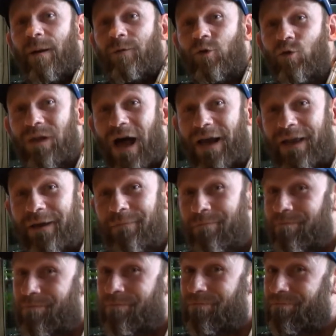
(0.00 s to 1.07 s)
New lighting.
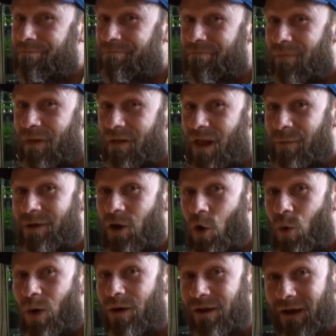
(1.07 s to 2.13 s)
Let me
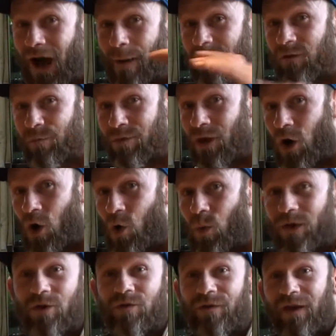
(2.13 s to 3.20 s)
know in the comments below
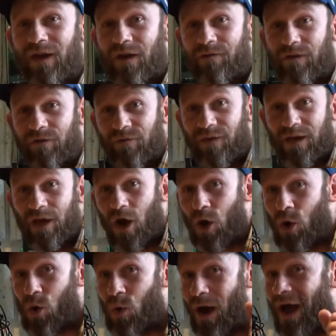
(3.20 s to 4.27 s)
what you think of this
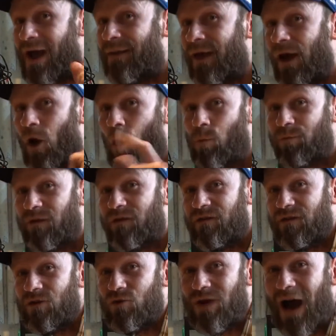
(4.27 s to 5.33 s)
video, and I hope to
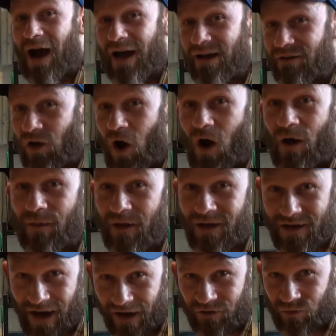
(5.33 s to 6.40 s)
see you guys on the
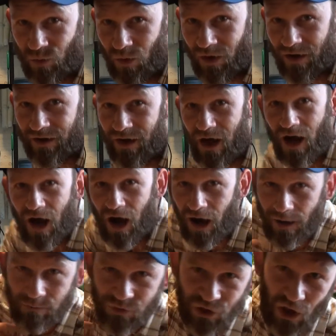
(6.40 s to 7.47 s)
next one.
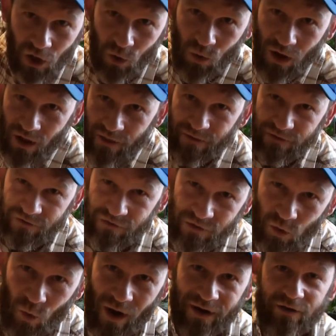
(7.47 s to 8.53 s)
I'm Joe, this is
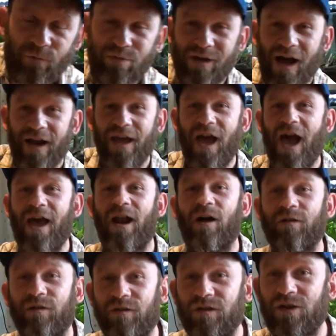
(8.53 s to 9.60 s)
AquaticsPlanet, and I'll
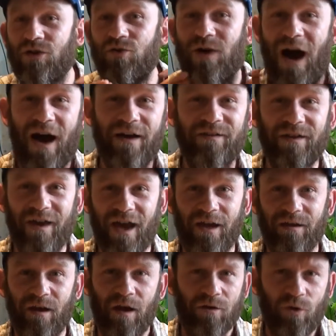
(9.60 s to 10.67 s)
see you guys
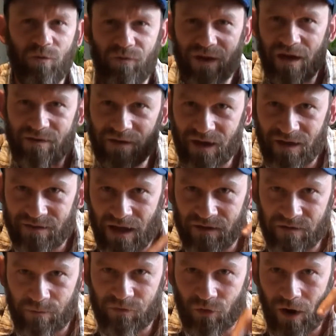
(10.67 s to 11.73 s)
again. Don't forget to hit that
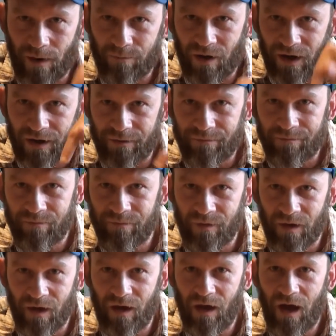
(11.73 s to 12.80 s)
subscribe button,
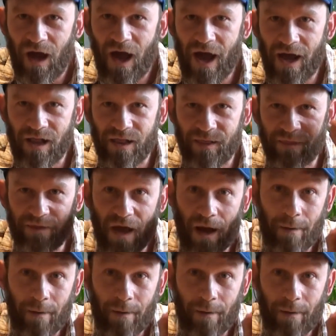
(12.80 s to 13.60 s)
and